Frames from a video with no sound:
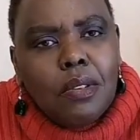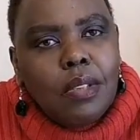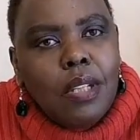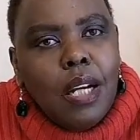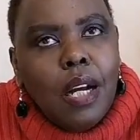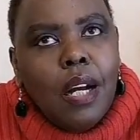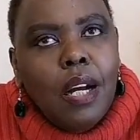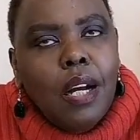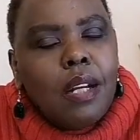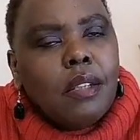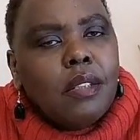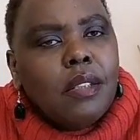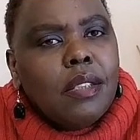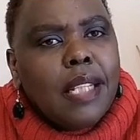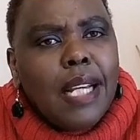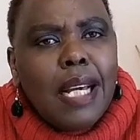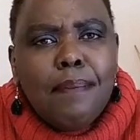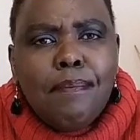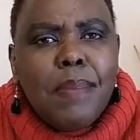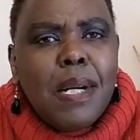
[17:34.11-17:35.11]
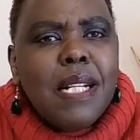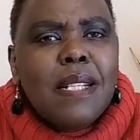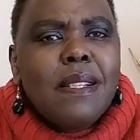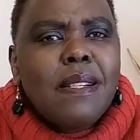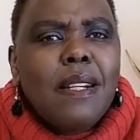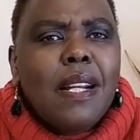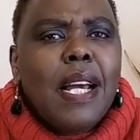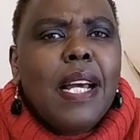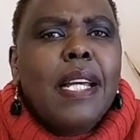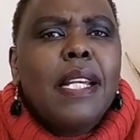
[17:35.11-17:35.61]

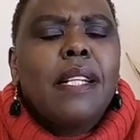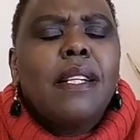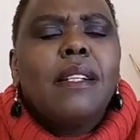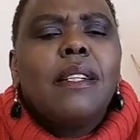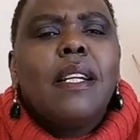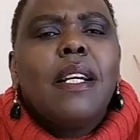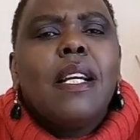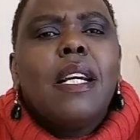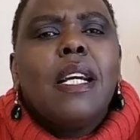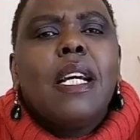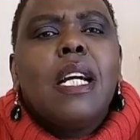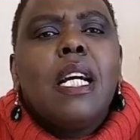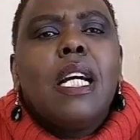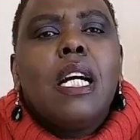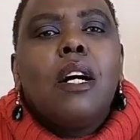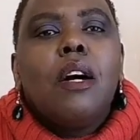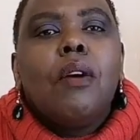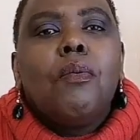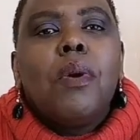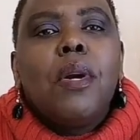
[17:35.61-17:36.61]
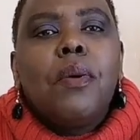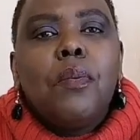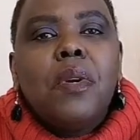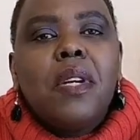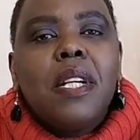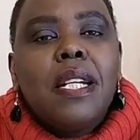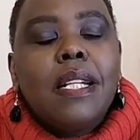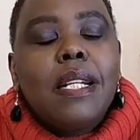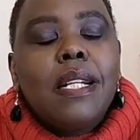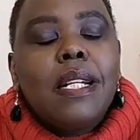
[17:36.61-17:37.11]
9:10, we
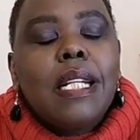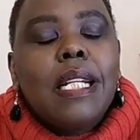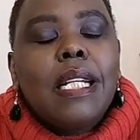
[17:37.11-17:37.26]
would